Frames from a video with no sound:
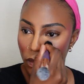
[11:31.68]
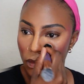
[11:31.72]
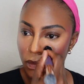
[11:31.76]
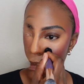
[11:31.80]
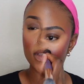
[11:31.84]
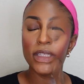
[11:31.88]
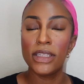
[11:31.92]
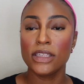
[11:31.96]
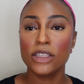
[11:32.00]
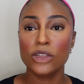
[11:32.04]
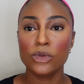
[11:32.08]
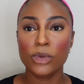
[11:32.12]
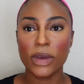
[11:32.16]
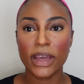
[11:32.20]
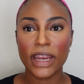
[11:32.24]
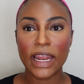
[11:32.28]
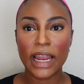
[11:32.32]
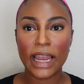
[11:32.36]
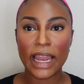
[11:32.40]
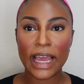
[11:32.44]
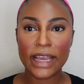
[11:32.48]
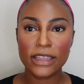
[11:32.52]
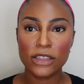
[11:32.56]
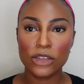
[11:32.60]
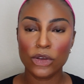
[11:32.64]
This is when
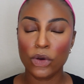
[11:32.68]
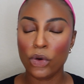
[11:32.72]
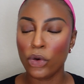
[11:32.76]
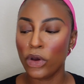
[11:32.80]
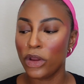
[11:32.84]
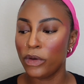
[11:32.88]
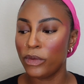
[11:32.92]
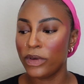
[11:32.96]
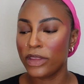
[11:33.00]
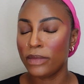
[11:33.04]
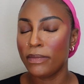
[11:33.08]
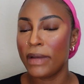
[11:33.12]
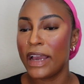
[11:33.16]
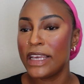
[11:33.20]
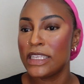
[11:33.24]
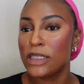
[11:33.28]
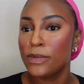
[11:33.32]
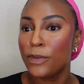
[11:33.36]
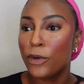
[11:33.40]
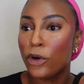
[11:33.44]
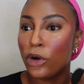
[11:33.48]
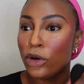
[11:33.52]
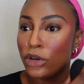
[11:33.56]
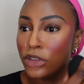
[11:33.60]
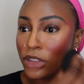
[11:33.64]
I like to go in with my
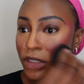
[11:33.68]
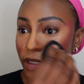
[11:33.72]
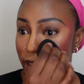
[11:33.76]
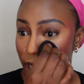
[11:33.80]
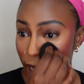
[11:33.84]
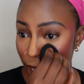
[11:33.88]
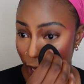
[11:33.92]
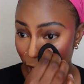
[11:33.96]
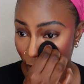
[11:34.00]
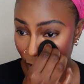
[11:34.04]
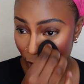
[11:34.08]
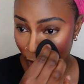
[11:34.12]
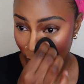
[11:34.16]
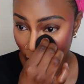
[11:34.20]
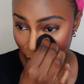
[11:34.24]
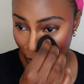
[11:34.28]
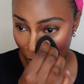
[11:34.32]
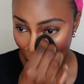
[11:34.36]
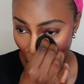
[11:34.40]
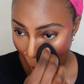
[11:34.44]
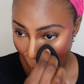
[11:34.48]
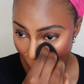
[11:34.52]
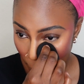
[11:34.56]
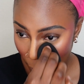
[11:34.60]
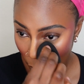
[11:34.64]
sponge,
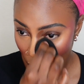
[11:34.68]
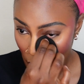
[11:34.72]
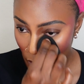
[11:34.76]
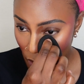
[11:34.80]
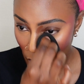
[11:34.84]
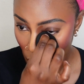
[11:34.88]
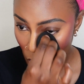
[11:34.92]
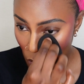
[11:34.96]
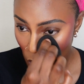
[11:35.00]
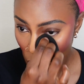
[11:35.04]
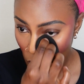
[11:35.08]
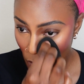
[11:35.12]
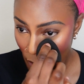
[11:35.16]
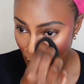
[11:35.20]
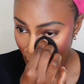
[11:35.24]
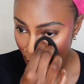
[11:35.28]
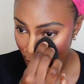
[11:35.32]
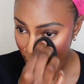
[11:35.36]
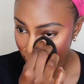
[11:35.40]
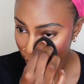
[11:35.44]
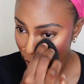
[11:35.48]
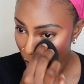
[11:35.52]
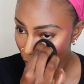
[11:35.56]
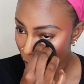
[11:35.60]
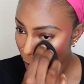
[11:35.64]
and I'm gonna go
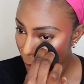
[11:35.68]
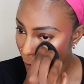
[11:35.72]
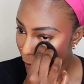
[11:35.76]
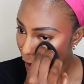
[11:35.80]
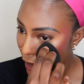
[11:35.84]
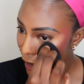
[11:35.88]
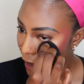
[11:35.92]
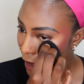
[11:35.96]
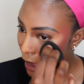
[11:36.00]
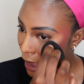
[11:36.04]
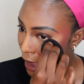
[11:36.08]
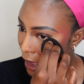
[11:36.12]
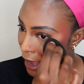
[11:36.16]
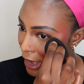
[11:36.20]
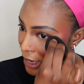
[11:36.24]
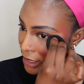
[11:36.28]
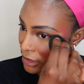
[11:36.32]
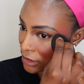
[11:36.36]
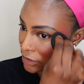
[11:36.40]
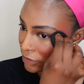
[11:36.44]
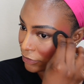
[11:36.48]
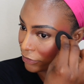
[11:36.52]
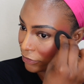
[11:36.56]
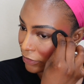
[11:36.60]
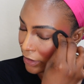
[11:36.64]
under my
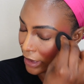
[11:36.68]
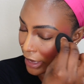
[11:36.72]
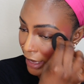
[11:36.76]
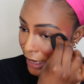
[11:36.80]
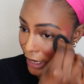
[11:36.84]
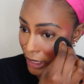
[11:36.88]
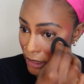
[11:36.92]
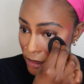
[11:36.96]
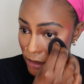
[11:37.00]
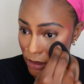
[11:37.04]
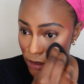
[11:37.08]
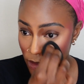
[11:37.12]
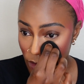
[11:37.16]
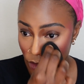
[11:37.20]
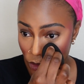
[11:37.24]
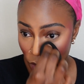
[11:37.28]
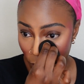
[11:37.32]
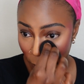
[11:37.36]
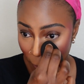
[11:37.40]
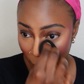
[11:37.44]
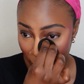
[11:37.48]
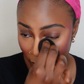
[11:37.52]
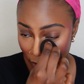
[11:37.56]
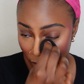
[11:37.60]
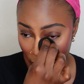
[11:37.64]
eyes first
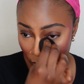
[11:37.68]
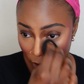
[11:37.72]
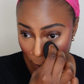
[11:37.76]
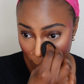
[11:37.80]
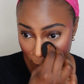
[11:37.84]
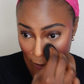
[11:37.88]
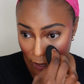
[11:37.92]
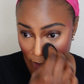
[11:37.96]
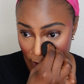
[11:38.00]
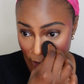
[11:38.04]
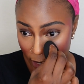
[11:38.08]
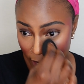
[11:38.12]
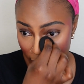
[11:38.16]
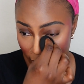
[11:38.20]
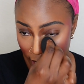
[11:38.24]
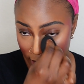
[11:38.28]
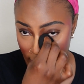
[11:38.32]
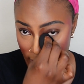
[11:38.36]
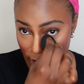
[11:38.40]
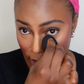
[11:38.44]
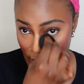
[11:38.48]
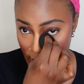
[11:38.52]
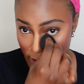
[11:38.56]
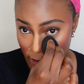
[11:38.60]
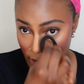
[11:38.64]
to pick up any
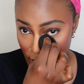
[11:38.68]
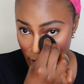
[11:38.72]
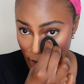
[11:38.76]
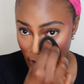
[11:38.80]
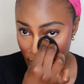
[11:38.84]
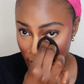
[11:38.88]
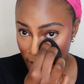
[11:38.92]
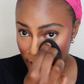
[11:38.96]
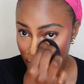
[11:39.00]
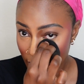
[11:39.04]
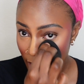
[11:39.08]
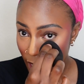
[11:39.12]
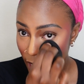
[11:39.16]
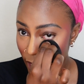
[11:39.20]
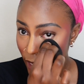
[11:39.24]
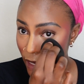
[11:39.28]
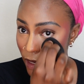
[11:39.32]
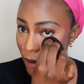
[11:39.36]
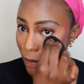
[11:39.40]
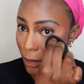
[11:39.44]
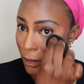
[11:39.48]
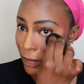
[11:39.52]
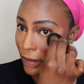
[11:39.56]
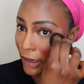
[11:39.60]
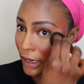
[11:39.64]
excesses
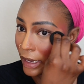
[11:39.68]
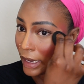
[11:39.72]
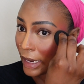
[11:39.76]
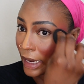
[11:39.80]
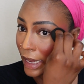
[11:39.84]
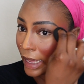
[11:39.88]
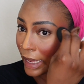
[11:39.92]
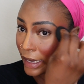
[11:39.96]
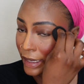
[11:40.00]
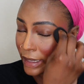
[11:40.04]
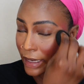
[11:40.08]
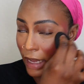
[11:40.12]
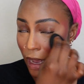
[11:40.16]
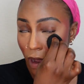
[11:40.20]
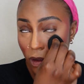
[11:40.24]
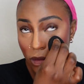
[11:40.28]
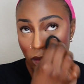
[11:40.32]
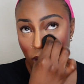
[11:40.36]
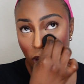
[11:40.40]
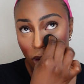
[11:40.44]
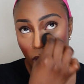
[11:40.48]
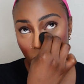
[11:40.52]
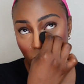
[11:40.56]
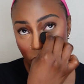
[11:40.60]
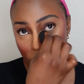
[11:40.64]
and blend
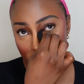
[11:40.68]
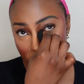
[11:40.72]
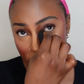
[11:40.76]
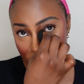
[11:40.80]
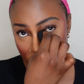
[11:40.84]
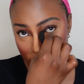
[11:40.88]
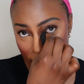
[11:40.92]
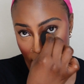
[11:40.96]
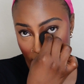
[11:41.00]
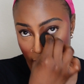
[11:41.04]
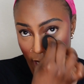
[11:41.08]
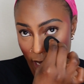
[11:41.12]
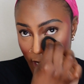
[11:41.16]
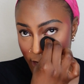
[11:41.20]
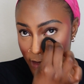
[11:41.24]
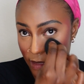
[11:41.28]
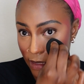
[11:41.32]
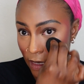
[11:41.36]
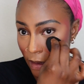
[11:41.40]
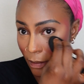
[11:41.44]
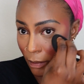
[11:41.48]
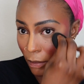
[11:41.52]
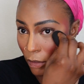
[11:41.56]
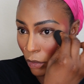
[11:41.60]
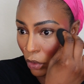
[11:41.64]
out the concealer
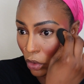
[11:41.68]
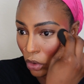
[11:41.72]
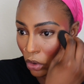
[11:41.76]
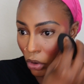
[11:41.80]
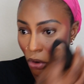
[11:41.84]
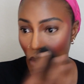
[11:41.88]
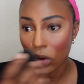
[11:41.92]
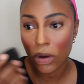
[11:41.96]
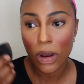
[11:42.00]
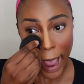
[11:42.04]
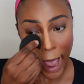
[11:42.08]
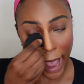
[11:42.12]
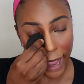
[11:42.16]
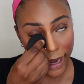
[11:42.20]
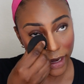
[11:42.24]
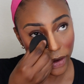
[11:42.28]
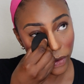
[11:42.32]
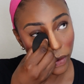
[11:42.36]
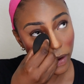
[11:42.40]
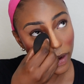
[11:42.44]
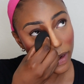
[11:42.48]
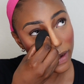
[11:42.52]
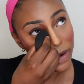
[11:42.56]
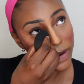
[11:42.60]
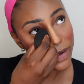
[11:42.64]
some more. I
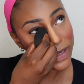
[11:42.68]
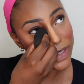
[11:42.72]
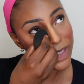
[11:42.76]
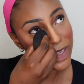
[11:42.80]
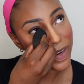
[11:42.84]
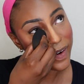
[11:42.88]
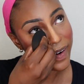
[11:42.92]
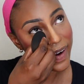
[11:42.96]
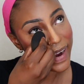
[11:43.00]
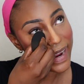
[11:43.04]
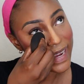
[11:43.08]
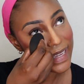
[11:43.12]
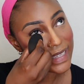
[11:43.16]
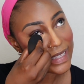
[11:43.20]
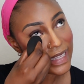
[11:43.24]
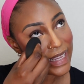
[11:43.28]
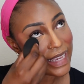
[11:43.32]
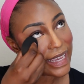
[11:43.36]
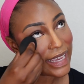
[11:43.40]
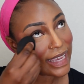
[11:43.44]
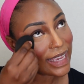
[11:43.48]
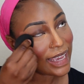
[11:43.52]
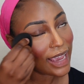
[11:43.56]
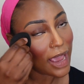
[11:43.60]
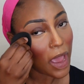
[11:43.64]
know it looks
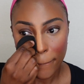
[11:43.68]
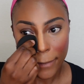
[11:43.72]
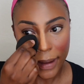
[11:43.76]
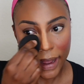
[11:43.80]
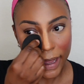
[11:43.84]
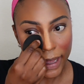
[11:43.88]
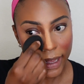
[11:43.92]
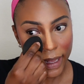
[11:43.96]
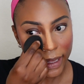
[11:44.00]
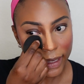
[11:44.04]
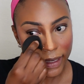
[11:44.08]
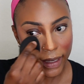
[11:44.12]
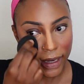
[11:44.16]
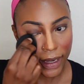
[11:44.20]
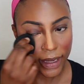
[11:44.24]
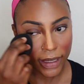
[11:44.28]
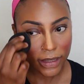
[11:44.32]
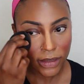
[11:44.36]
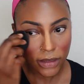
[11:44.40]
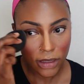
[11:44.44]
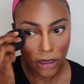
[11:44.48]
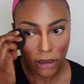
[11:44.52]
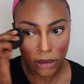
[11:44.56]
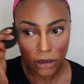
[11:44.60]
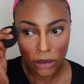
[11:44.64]
crazy, but
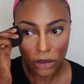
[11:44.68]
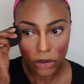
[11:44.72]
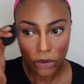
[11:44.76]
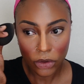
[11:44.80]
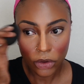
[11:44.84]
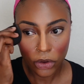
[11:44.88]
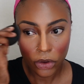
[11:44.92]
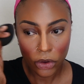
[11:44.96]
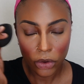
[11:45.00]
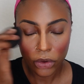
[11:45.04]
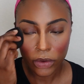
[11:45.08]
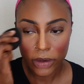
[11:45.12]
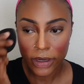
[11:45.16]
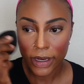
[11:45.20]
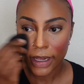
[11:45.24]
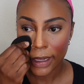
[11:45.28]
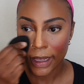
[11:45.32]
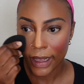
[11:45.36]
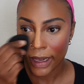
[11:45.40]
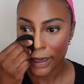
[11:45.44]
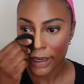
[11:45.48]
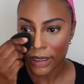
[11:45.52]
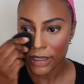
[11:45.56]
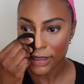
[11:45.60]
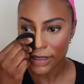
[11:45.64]
it's gonna look good in a